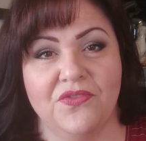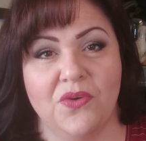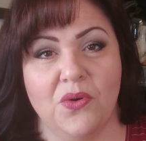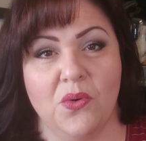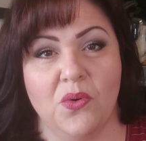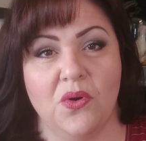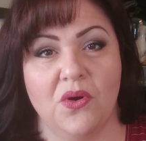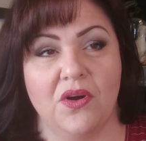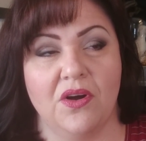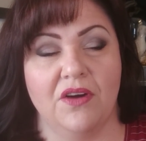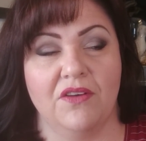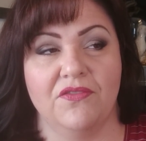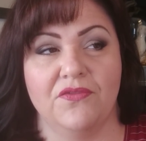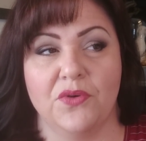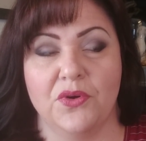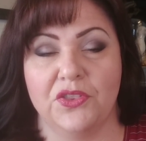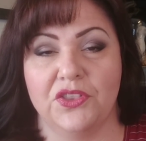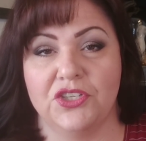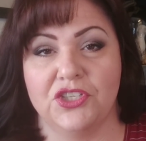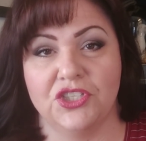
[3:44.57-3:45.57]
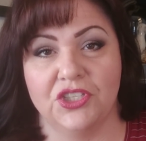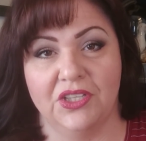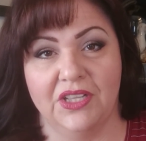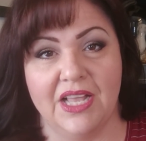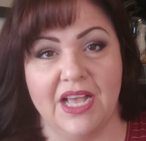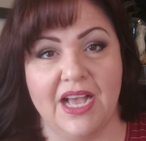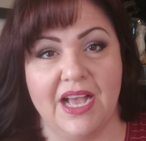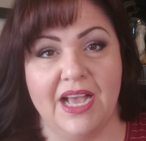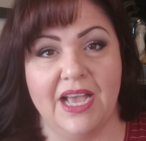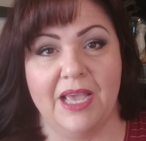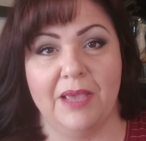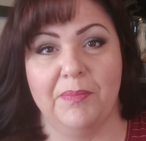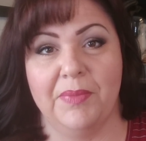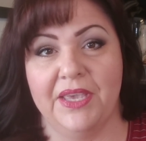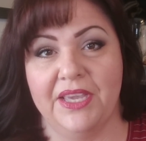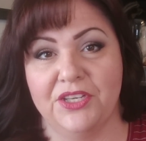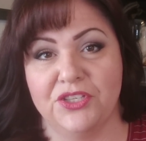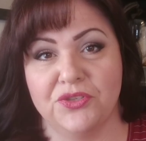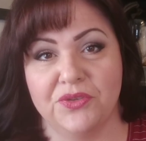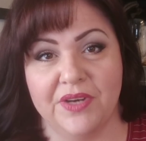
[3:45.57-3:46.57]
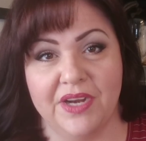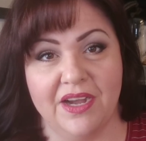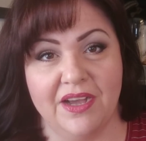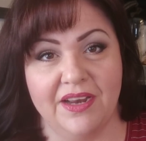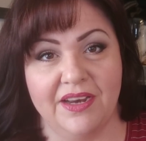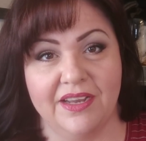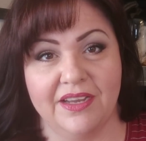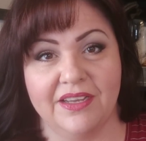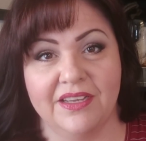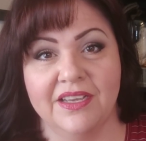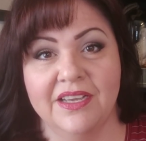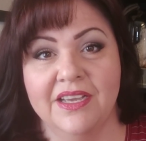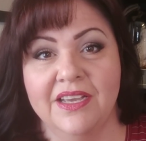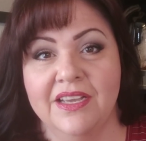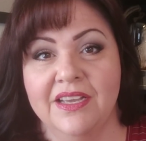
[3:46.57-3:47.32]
for 4th of July, patriotic